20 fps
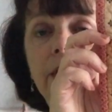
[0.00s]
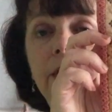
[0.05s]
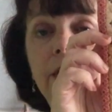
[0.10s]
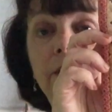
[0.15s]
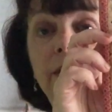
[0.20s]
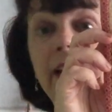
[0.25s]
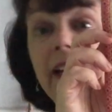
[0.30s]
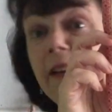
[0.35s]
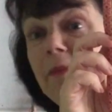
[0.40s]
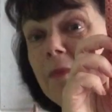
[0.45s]

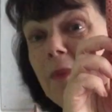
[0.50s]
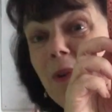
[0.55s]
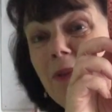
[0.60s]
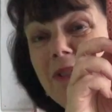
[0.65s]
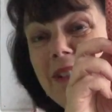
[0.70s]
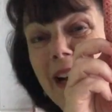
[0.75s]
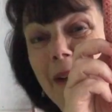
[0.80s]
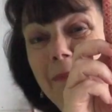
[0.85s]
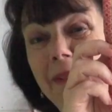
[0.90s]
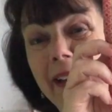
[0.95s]
heat and bond
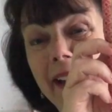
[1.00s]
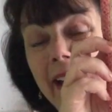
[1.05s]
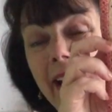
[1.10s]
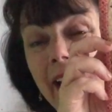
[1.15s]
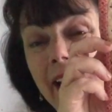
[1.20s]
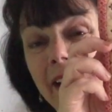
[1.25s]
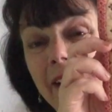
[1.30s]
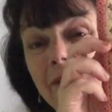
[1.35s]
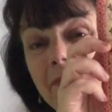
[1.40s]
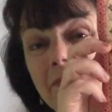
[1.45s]

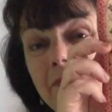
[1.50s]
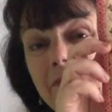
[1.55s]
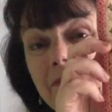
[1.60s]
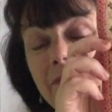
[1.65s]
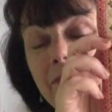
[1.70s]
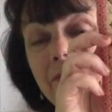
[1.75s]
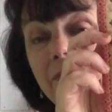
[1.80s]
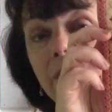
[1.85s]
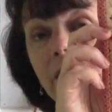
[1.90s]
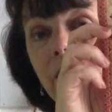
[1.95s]
applique
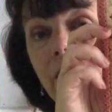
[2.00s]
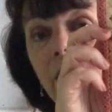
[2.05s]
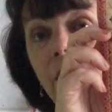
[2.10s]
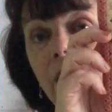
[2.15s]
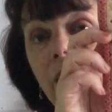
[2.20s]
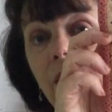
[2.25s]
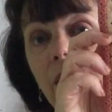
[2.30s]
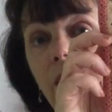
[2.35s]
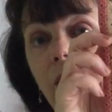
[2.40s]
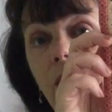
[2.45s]

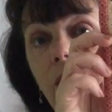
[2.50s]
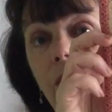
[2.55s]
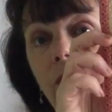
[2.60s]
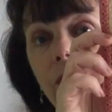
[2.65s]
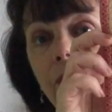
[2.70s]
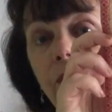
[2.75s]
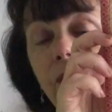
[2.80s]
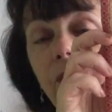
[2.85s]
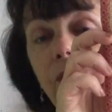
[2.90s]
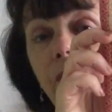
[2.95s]

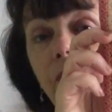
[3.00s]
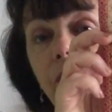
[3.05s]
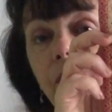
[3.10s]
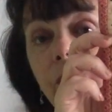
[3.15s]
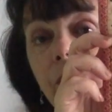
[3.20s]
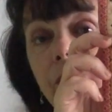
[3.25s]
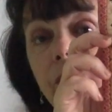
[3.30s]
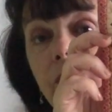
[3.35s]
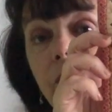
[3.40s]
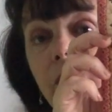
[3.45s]
onto
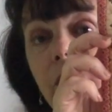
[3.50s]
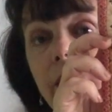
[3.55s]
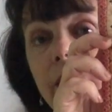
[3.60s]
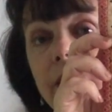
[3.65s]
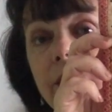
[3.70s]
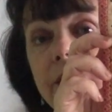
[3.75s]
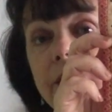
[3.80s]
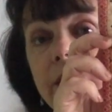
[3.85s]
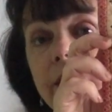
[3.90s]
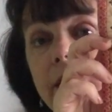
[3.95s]
a
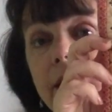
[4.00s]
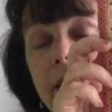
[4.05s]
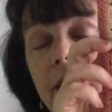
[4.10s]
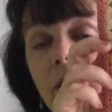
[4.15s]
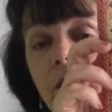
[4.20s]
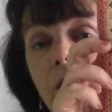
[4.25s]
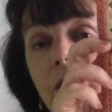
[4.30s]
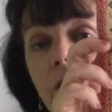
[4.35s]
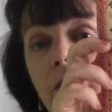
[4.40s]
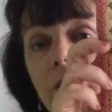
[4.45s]
variety
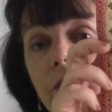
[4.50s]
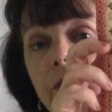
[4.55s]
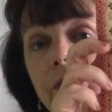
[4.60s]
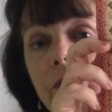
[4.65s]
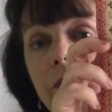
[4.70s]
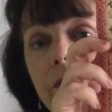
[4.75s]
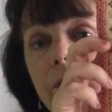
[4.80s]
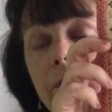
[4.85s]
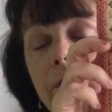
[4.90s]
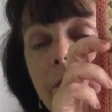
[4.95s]
of
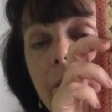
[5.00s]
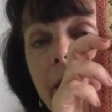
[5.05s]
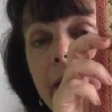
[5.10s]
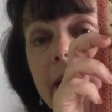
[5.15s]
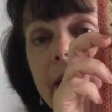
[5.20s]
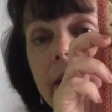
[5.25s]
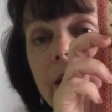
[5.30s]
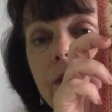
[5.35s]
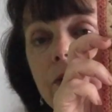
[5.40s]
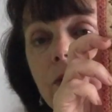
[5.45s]

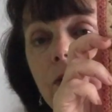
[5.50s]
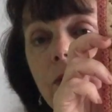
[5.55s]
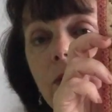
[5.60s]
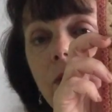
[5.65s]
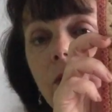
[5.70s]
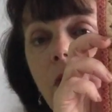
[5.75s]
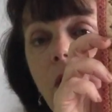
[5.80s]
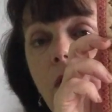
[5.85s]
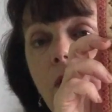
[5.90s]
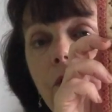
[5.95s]
beige or
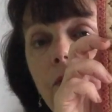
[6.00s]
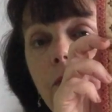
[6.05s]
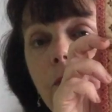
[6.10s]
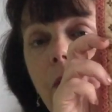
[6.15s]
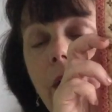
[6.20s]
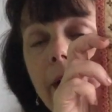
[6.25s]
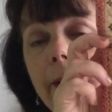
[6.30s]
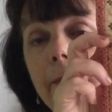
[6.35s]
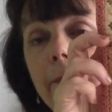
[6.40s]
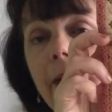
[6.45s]

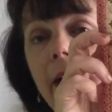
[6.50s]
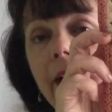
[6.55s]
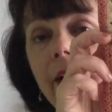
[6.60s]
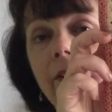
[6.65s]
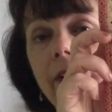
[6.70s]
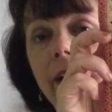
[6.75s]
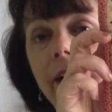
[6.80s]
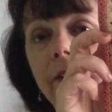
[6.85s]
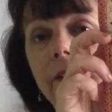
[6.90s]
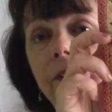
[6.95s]
off-white
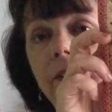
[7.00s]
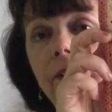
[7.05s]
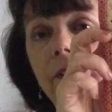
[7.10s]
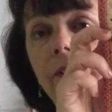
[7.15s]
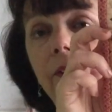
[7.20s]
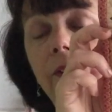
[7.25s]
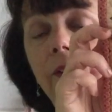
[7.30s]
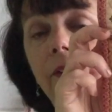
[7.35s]
backgrounds.